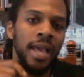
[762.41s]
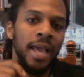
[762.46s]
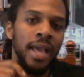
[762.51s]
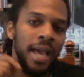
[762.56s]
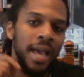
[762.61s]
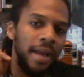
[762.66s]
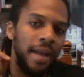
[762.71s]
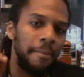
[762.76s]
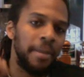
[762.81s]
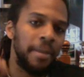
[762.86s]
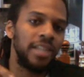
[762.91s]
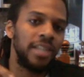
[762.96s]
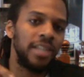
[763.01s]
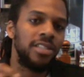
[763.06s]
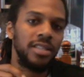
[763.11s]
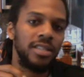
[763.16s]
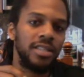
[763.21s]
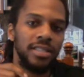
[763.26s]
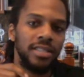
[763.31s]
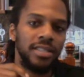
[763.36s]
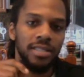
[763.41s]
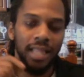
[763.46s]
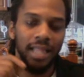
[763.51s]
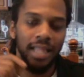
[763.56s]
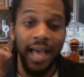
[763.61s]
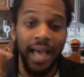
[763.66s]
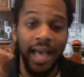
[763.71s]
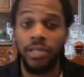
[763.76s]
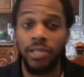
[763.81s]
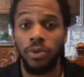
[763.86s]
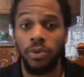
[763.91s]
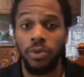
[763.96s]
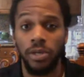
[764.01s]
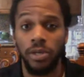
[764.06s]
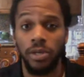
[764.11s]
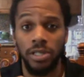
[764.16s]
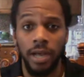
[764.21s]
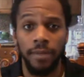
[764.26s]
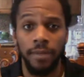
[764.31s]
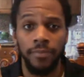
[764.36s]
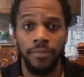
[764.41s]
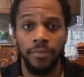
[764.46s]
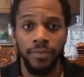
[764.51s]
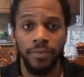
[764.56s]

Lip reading: And I mentioned this the last workshop.